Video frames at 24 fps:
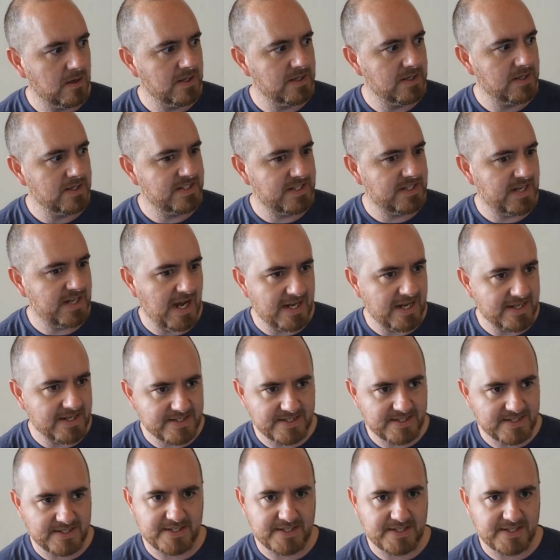
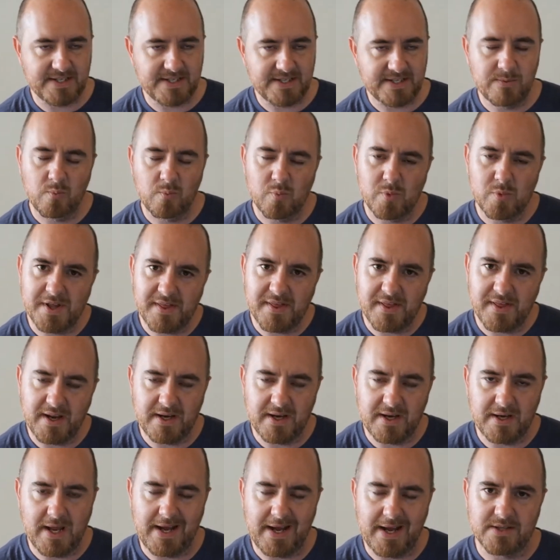tests
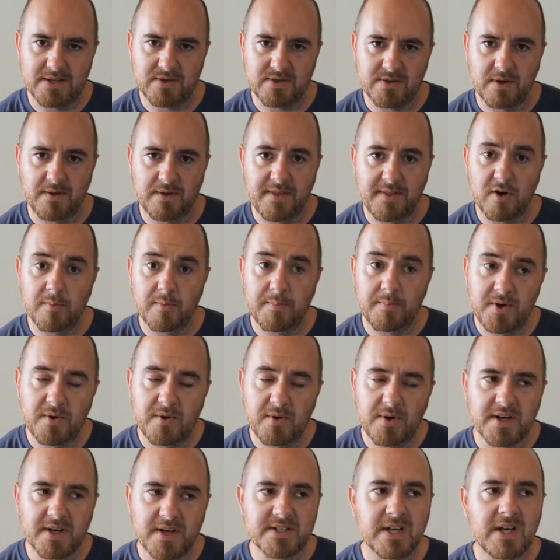within hands-on
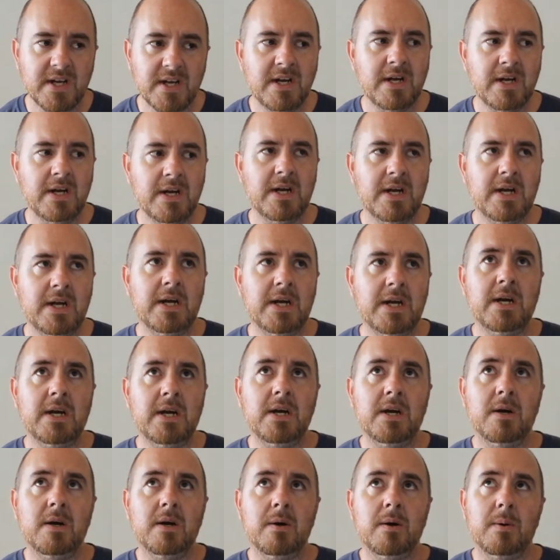therapeutics,
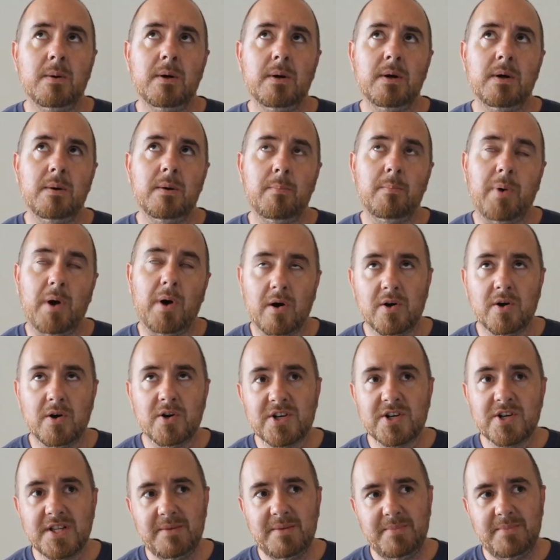
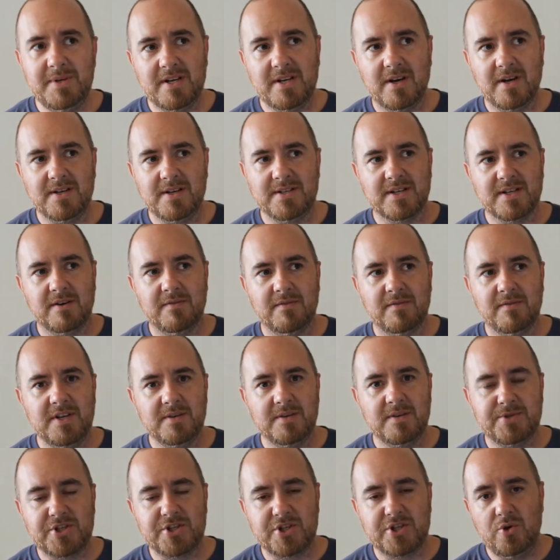partially because of the
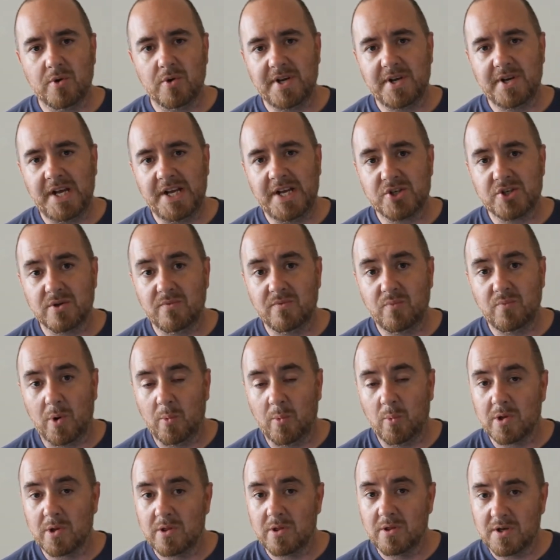obscure nature of what
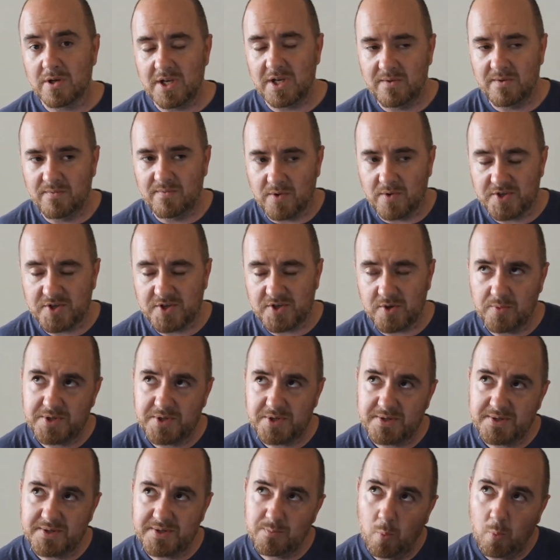we're looking for. So
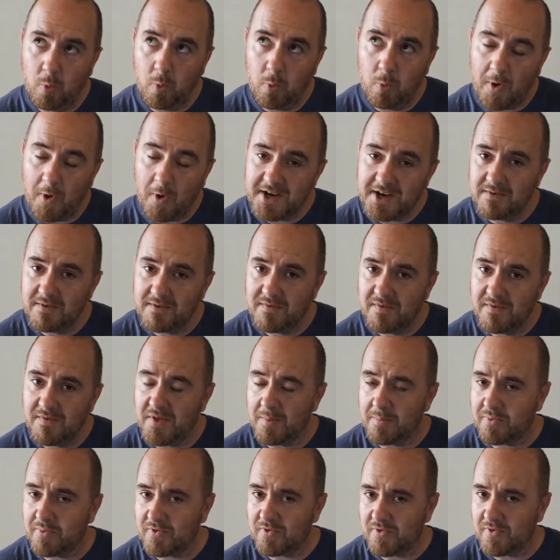one of the
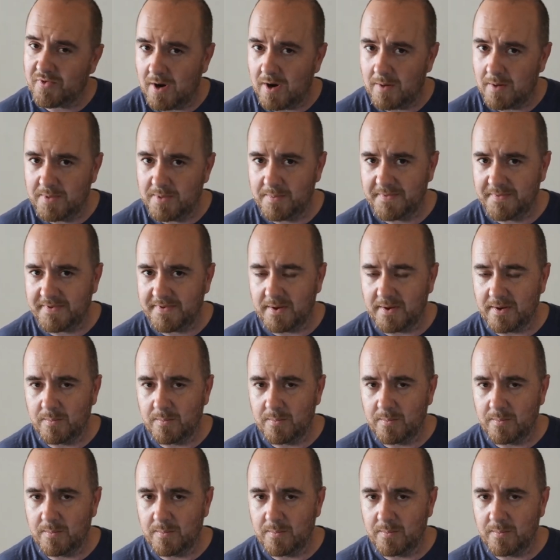problems that